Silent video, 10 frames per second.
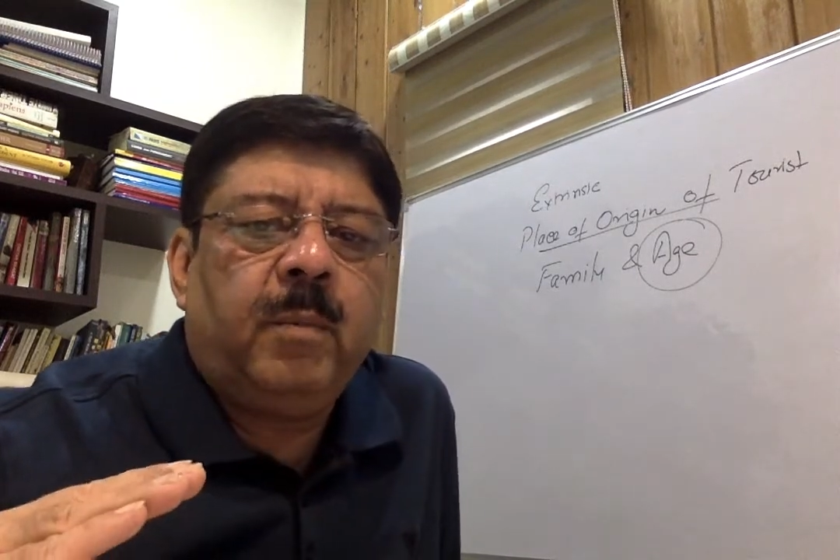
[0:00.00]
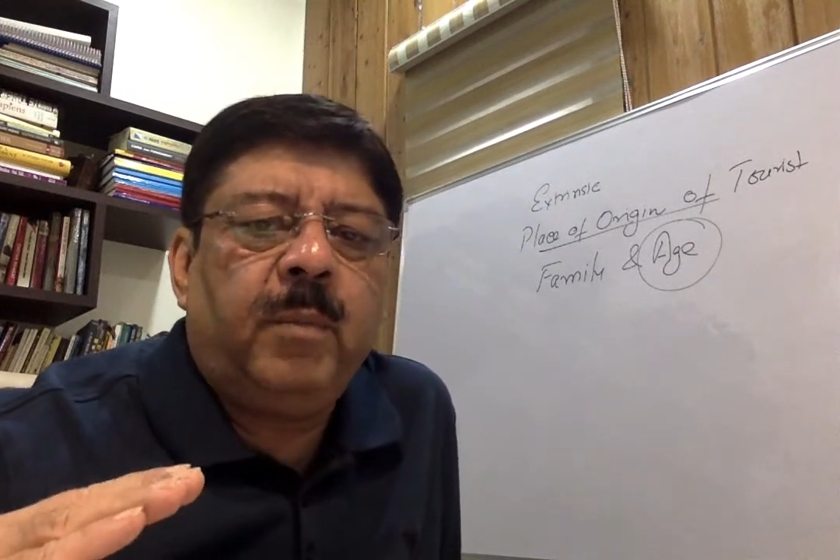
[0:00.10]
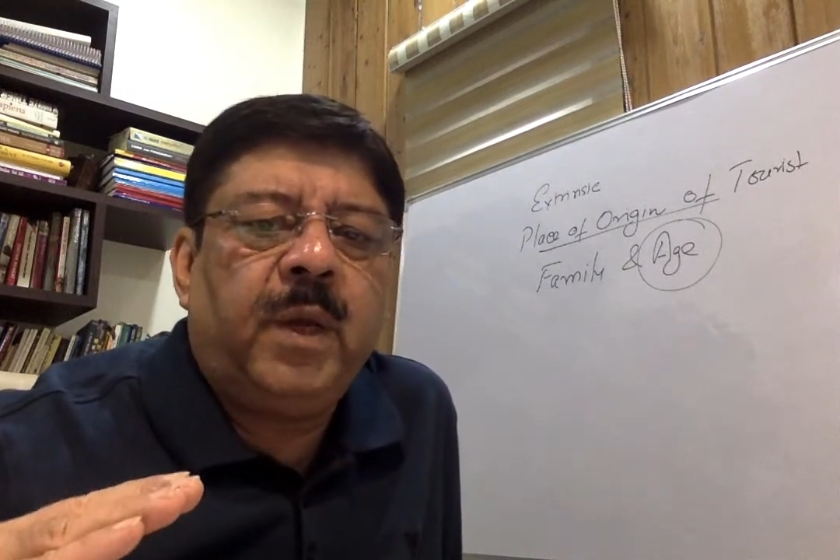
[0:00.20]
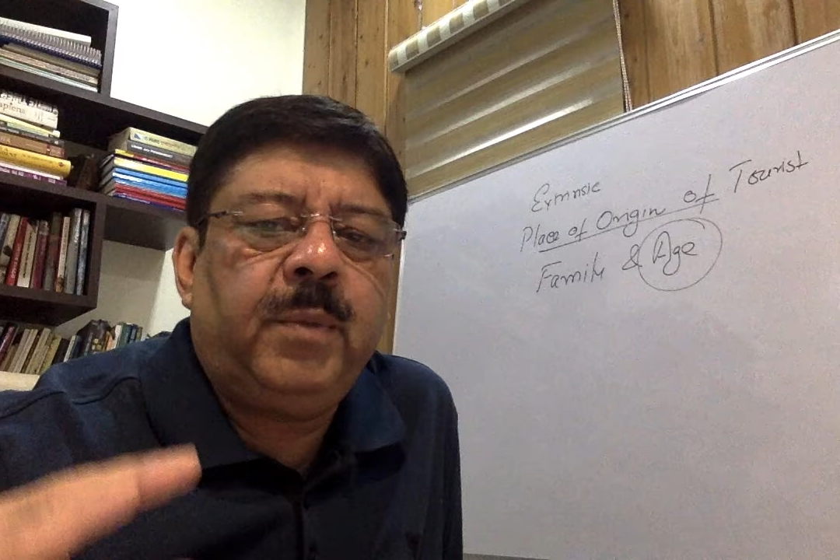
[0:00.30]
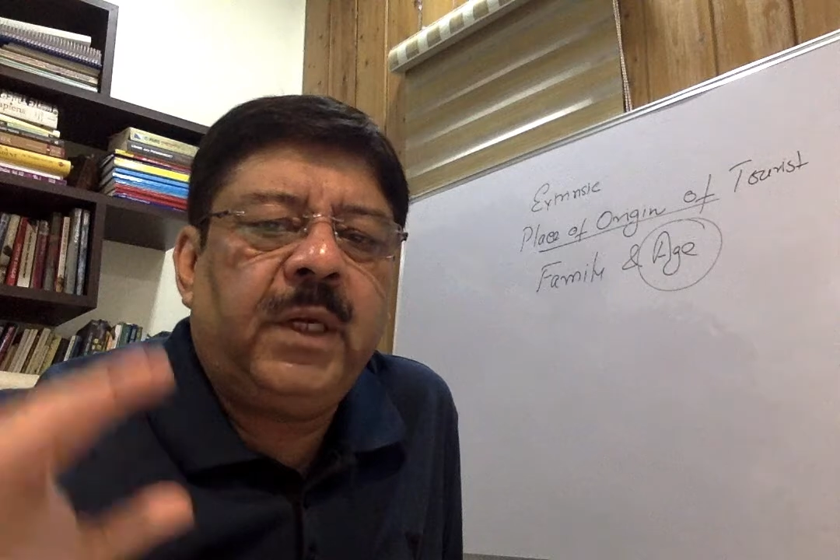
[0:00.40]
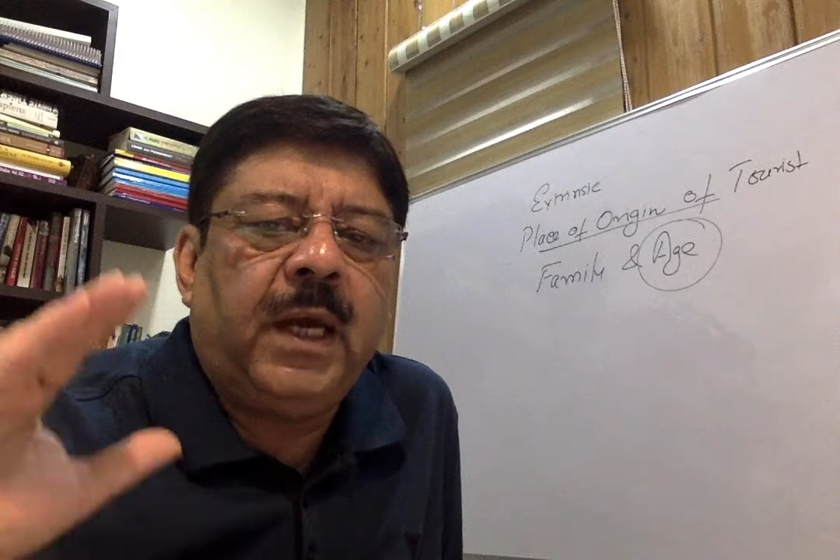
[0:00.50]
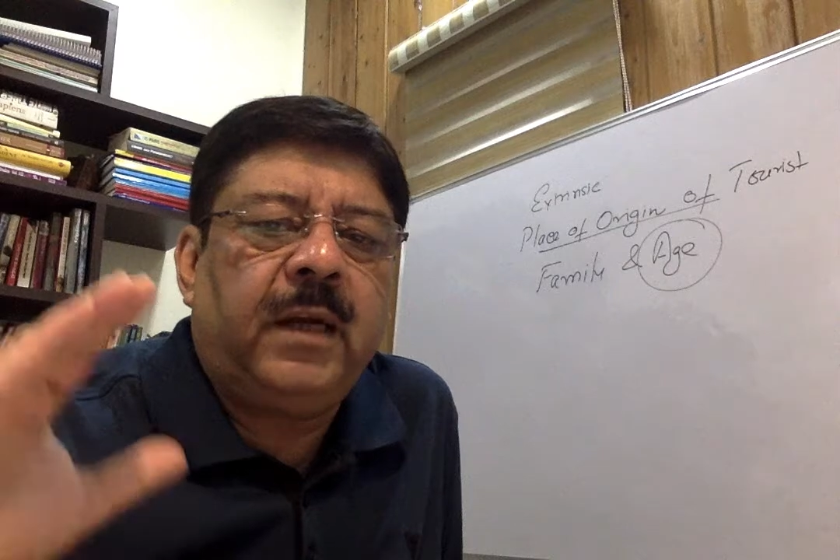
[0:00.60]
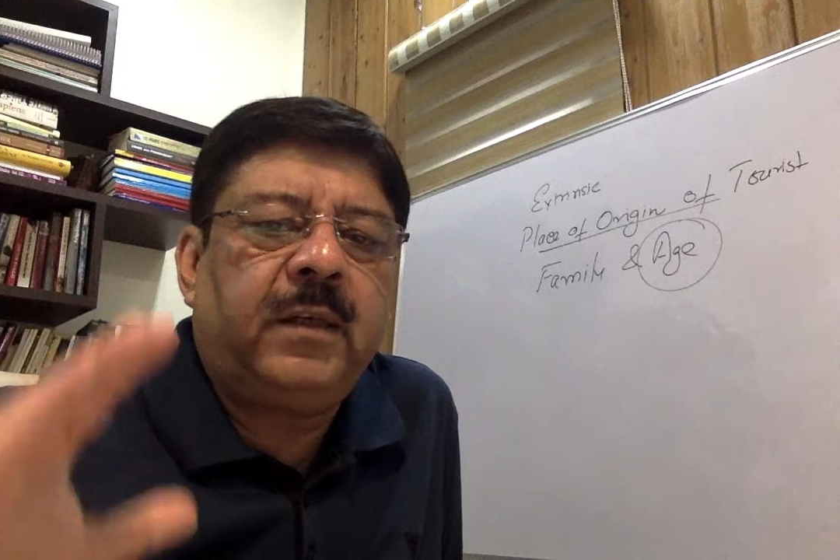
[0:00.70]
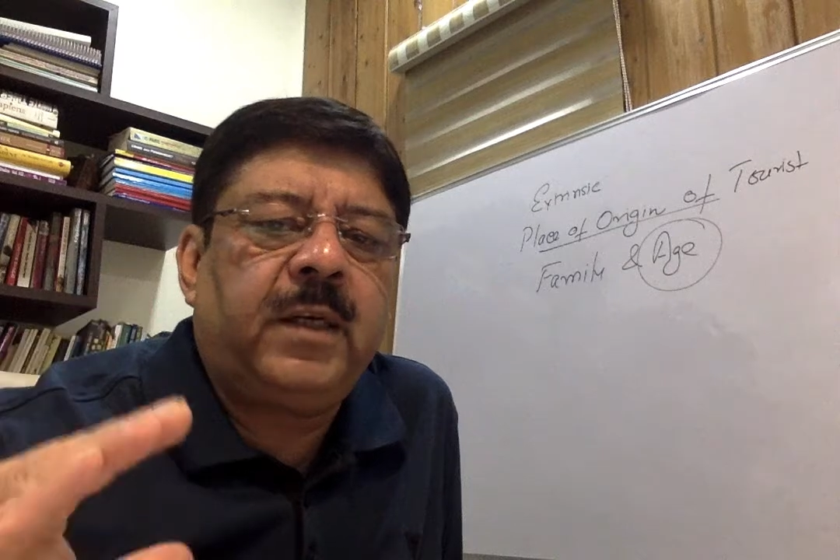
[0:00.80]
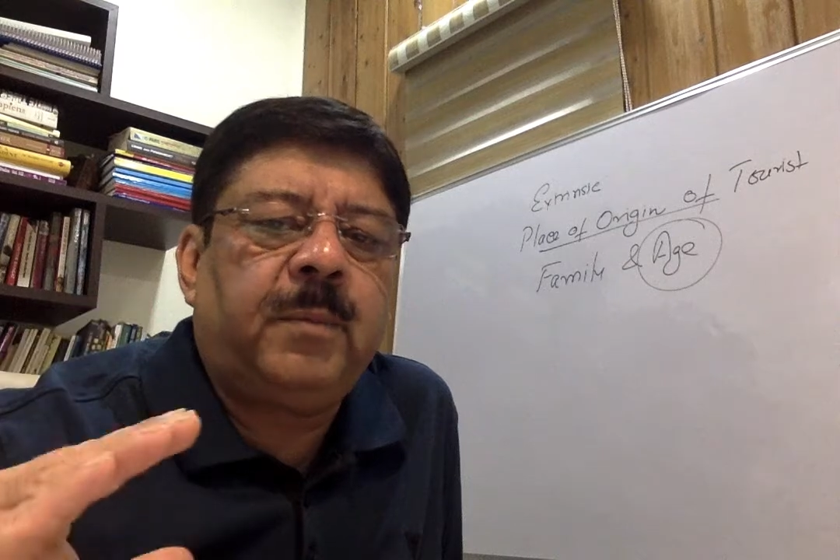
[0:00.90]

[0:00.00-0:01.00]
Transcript: maybe elder